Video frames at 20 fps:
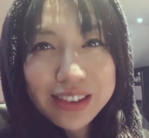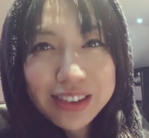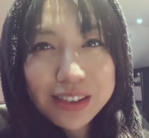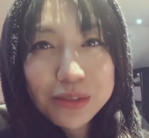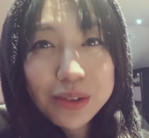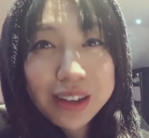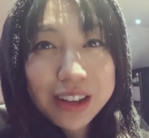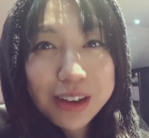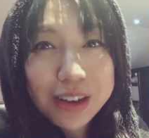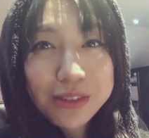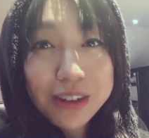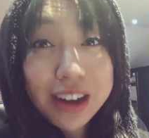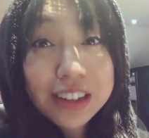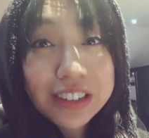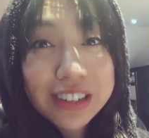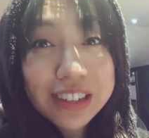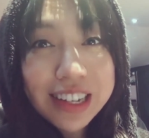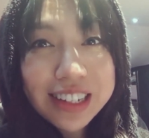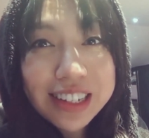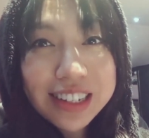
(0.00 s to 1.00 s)
when I
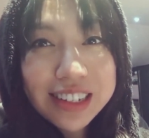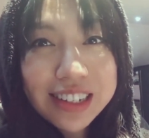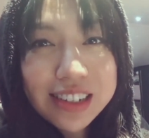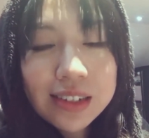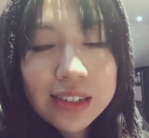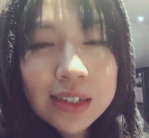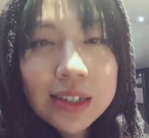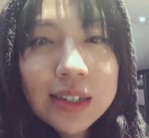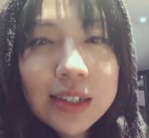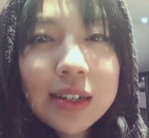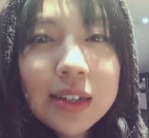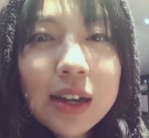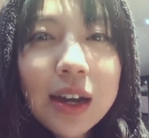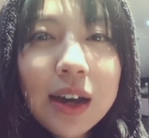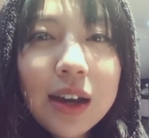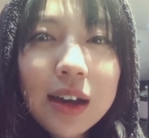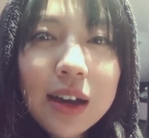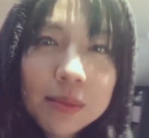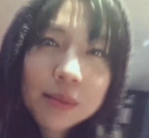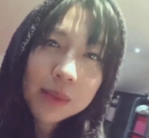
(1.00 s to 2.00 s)
graduated
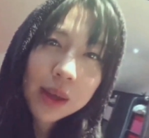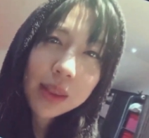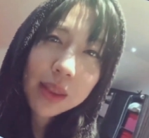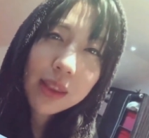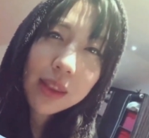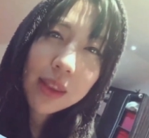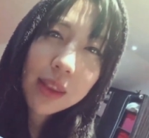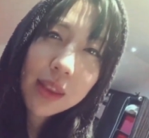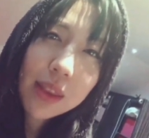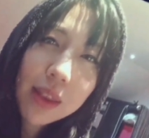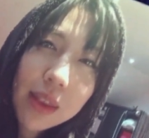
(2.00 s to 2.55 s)
uh, a month. i